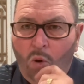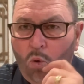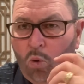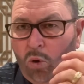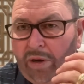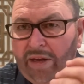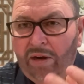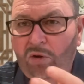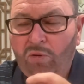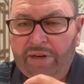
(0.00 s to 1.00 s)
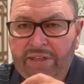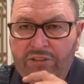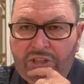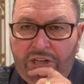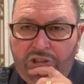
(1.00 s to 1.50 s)
or in an
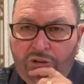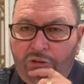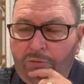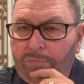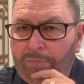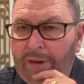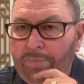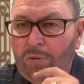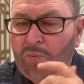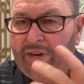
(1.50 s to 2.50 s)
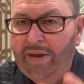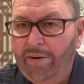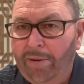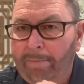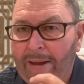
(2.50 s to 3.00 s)
organization through people we
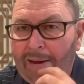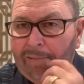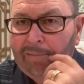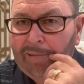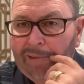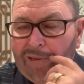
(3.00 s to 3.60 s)
care about.